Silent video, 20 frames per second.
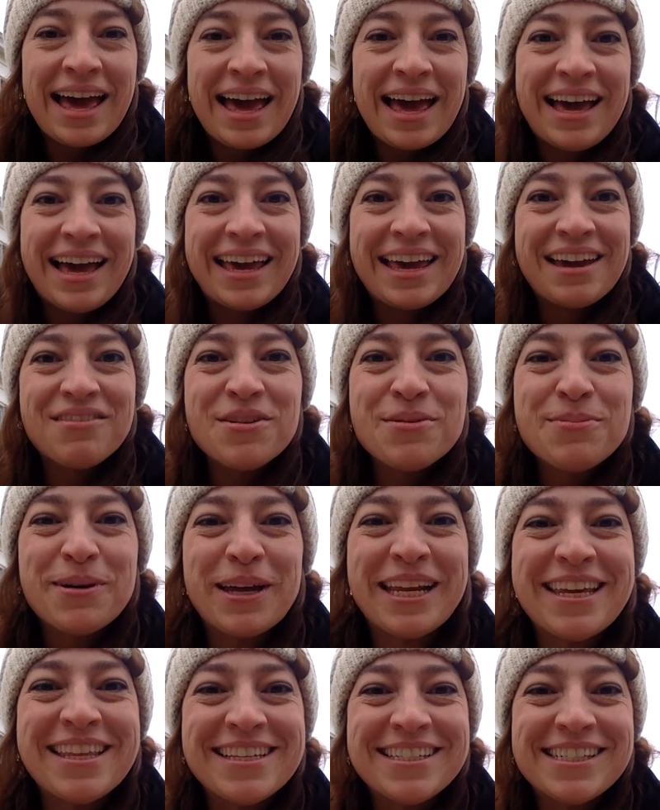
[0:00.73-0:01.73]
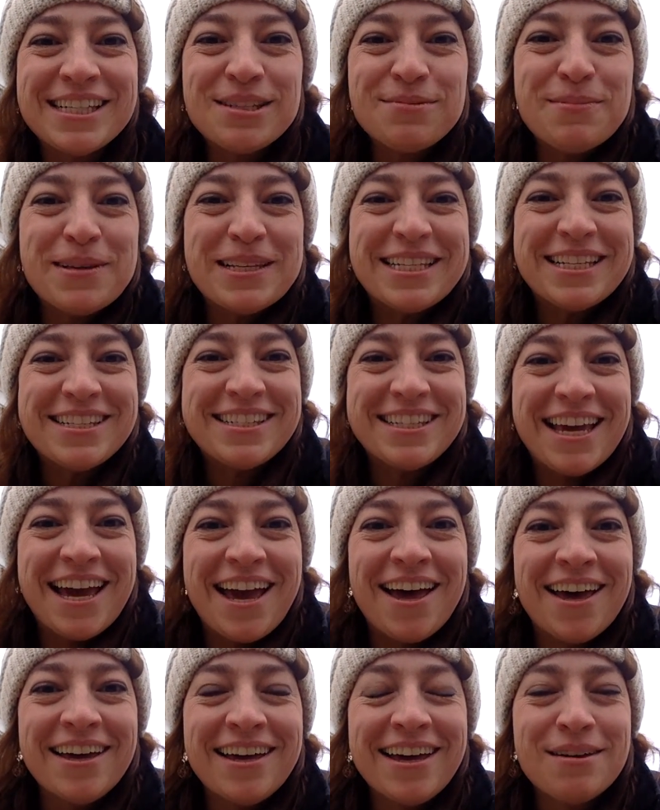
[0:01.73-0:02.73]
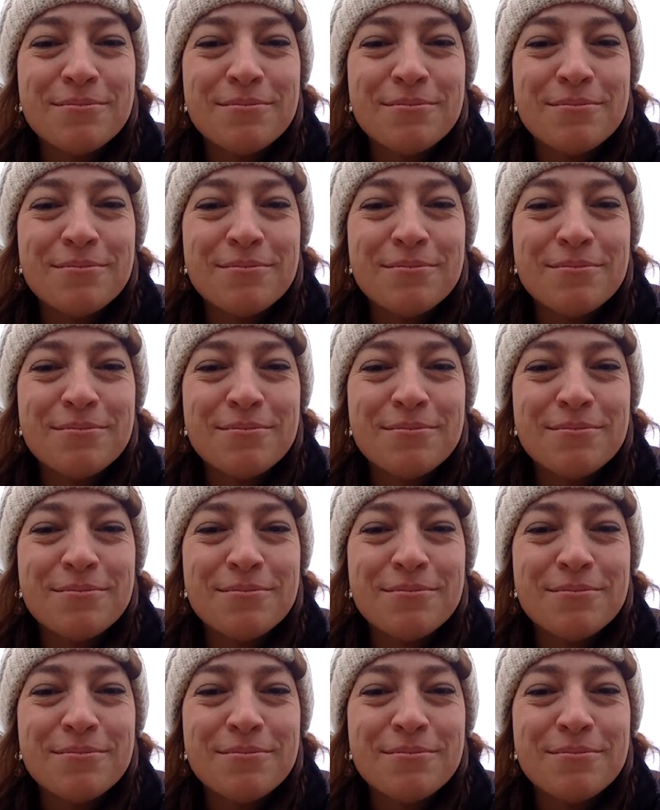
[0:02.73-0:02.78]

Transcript: Hi, everybody. This is Mrs. Young.